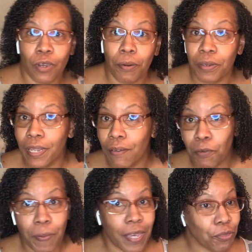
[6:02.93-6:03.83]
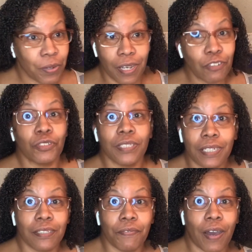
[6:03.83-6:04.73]
you, I would never pay
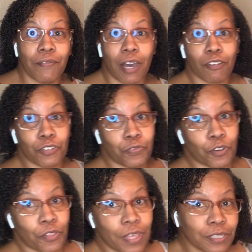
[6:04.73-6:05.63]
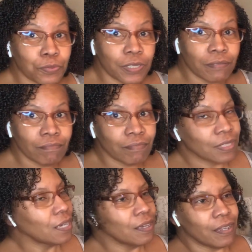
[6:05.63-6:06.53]
$365 for this one.
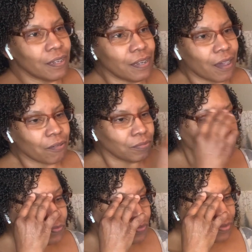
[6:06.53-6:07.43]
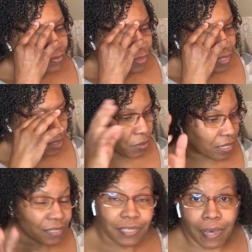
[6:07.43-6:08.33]
No. Either way,
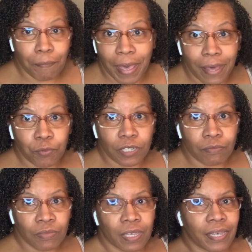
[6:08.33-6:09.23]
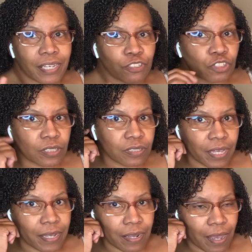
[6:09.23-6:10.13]
it's not a bad one. It's just
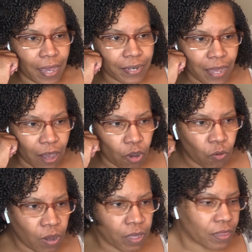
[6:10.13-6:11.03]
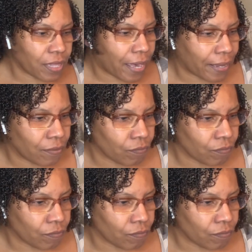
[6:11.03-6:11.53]
that I know that